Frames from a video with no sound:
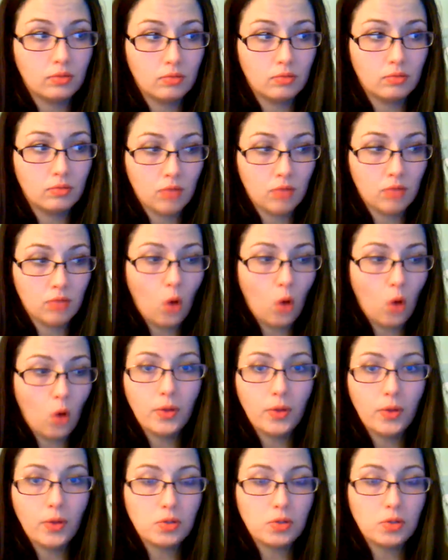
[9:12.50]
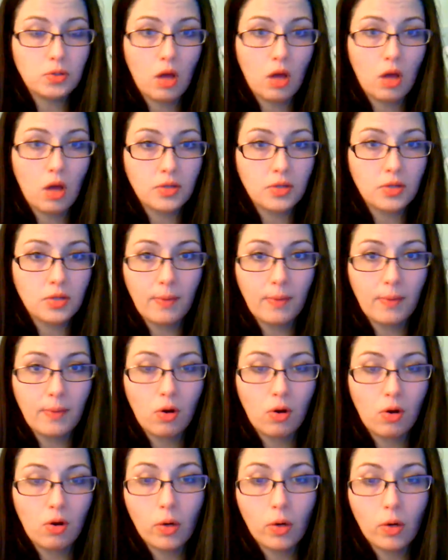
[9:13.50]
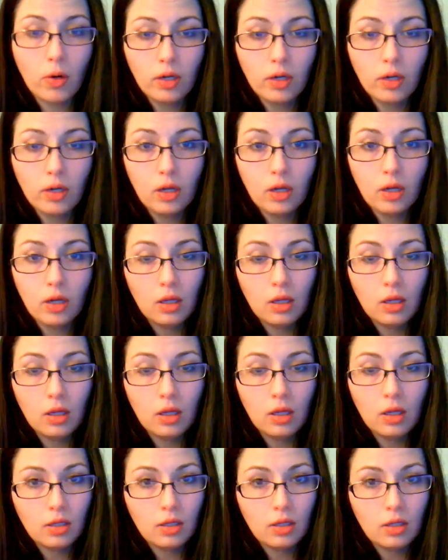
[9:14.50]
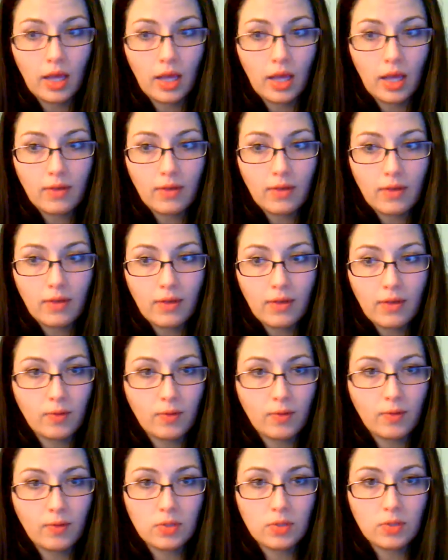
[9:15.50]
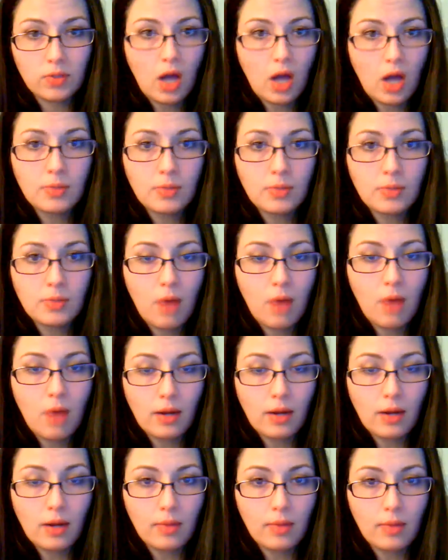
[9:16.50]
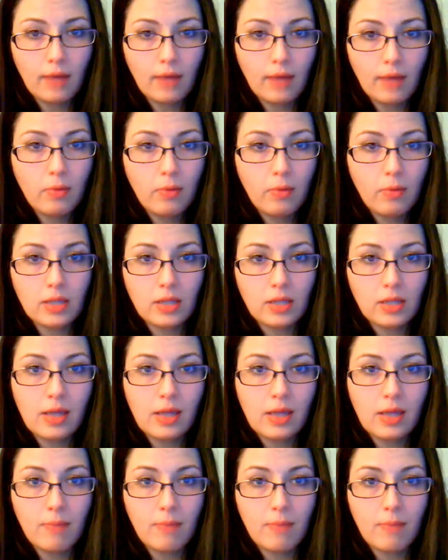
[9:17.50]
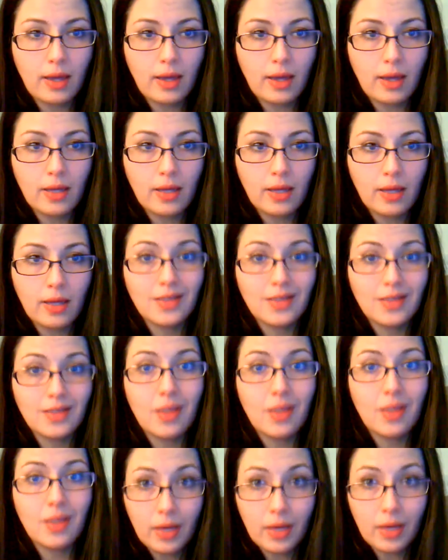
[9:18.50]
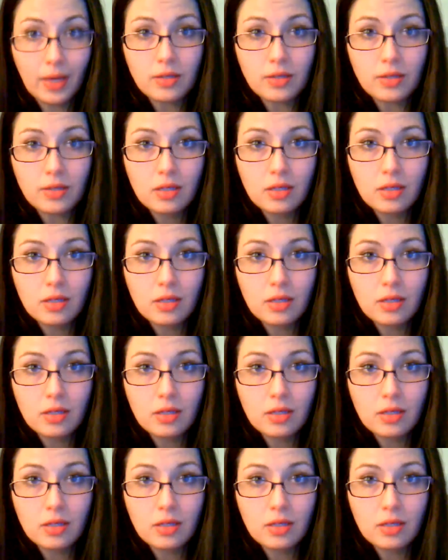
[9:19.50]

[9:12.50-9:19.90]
hold those laws up in court, from top to bottom, everybody's getting paid except us.